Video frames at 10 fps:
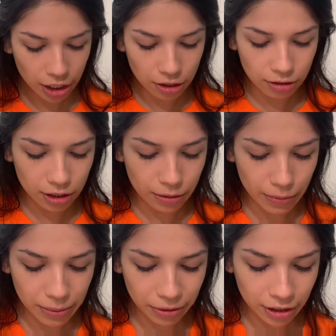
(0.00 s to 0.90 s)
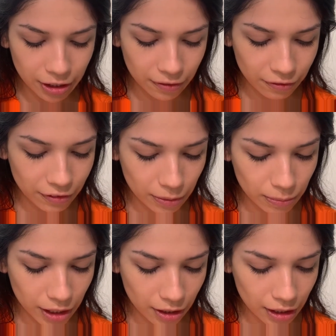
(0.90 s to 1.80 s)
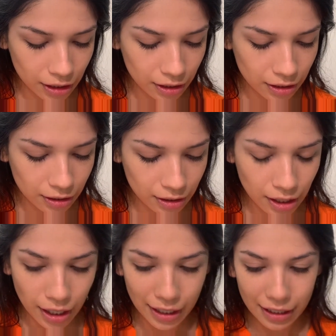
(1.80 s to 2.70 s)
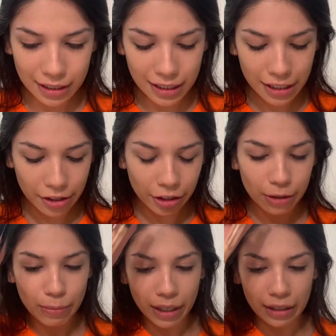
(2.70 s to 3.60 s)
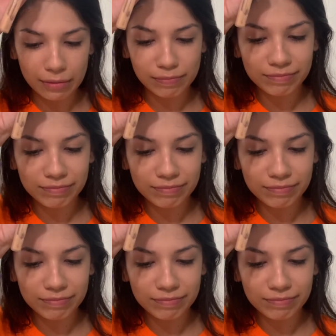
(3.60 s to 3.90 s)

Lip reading: I use the Maybelline Fit Me concealer, but